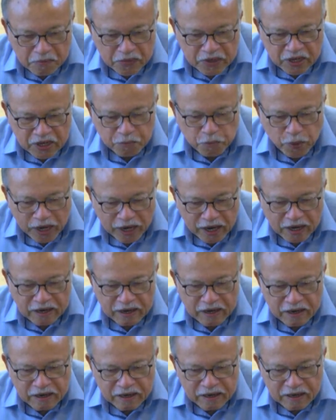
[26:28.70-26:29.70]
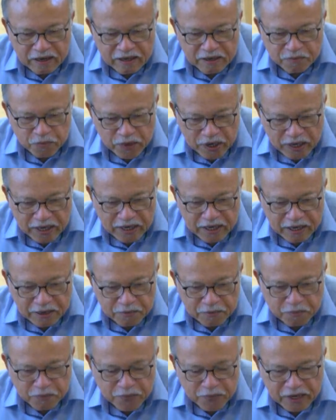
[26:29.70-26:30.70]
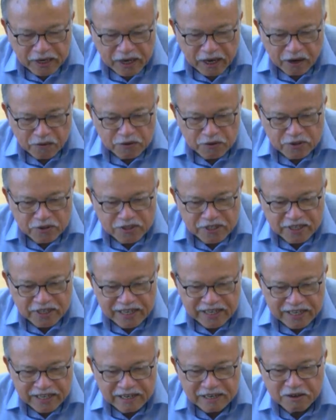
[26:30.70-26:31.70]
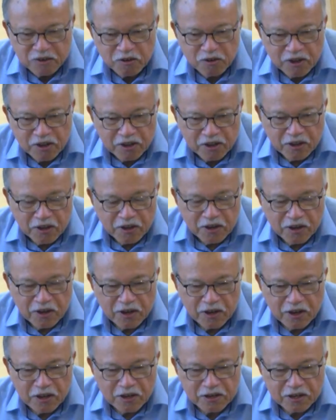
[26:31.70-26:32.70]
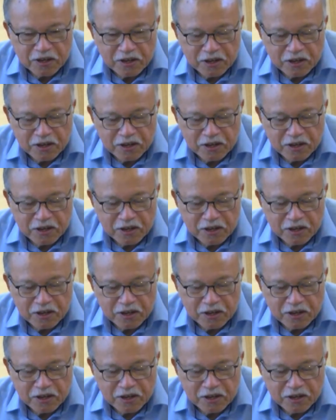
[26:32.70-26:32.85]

kebal in Malay, make our skin uh,